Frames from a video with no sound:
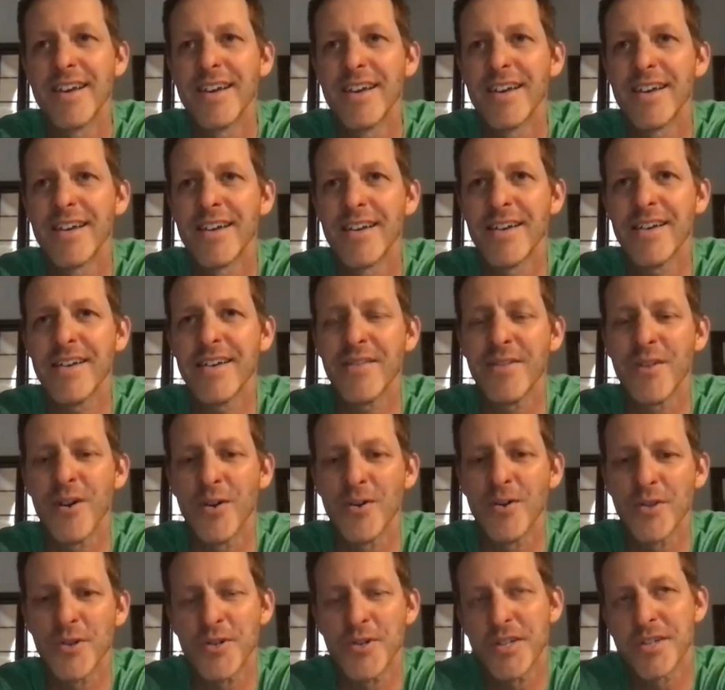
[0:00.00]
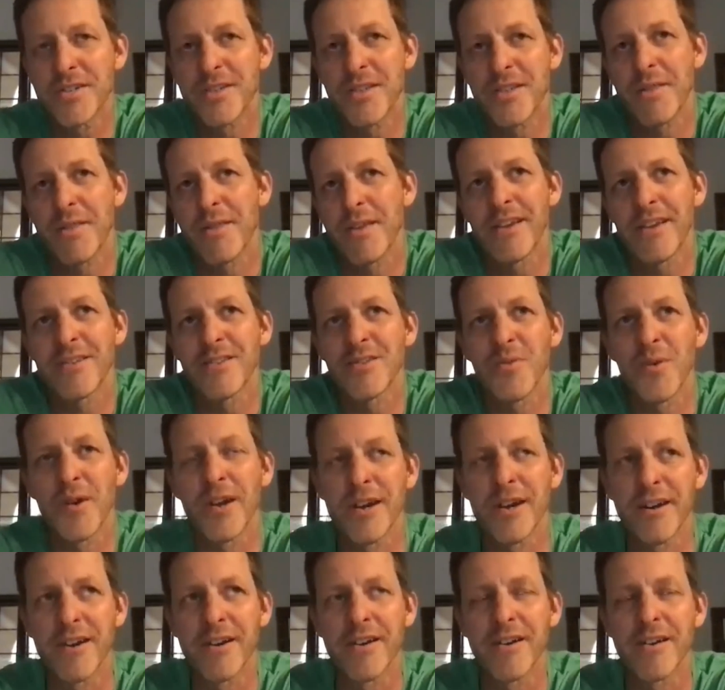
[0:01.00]
Those are just the things
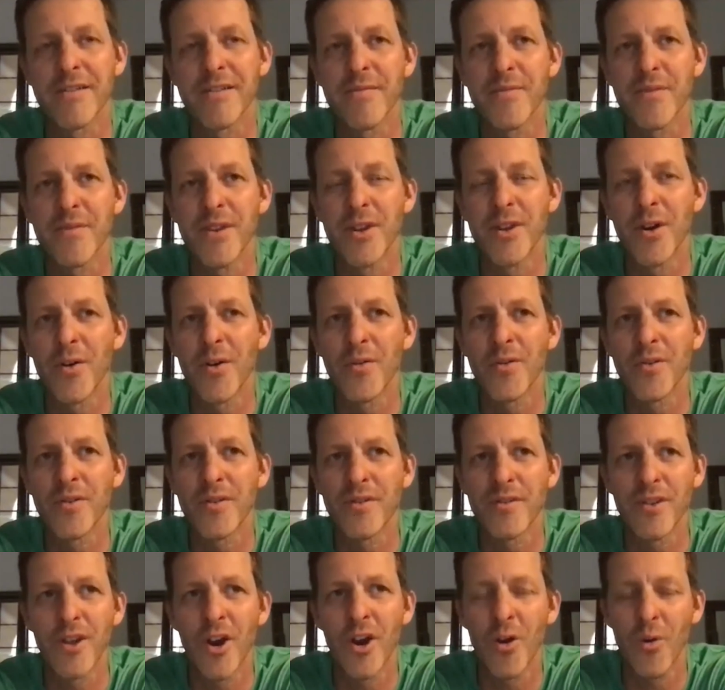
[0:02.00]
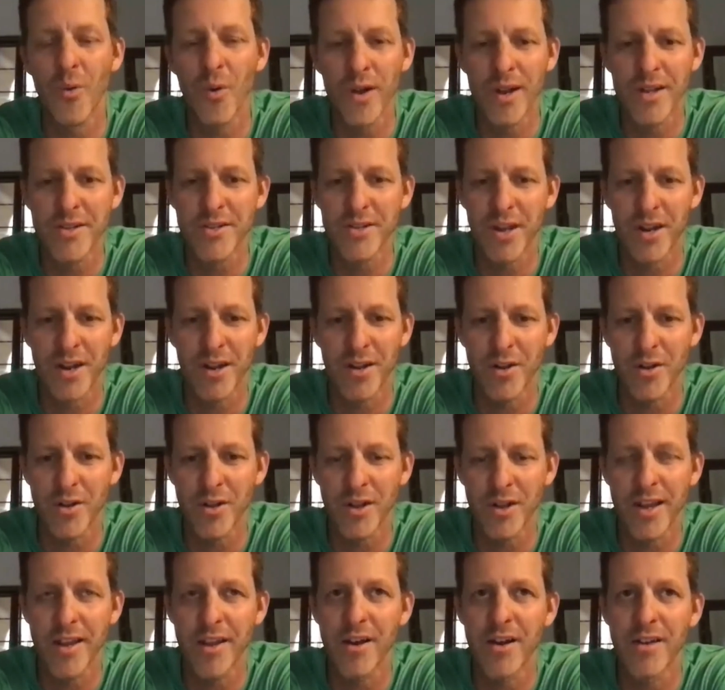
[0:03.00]
where you don't know what it's going to look
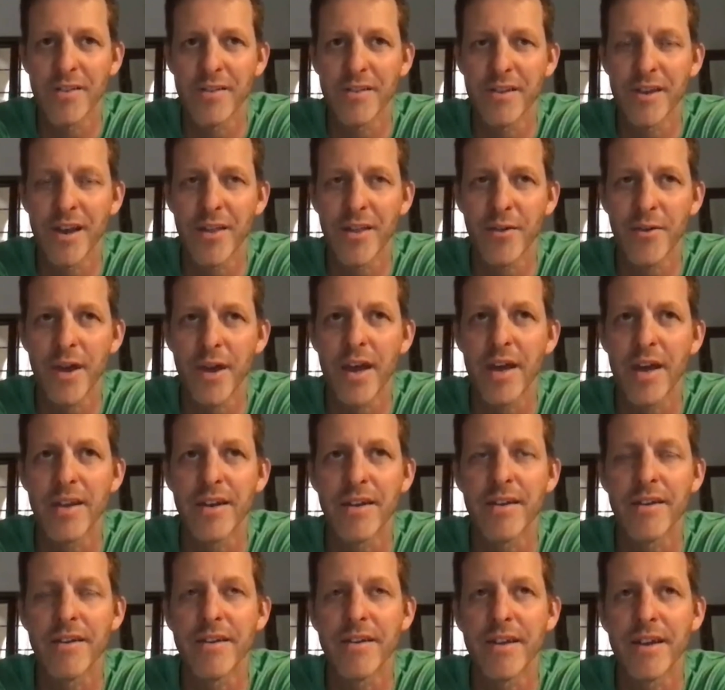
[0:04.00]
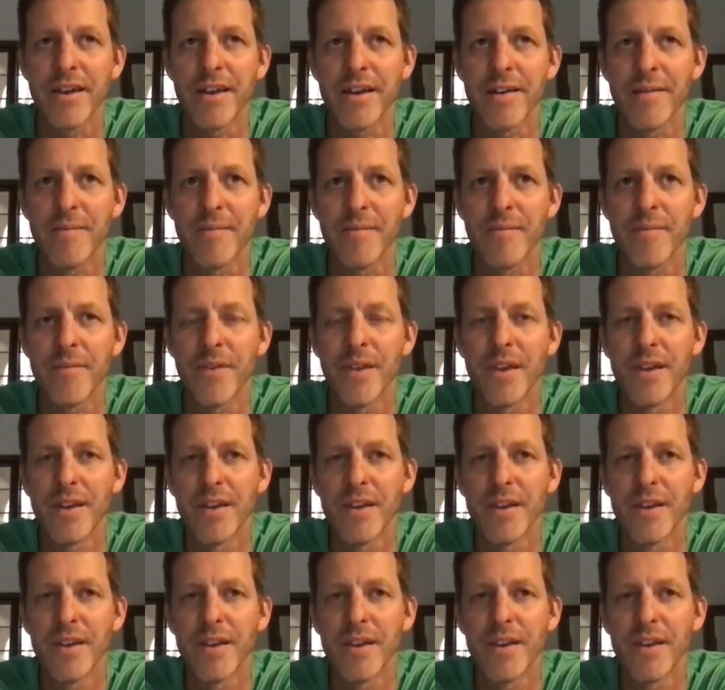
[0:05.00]
like on the other end. And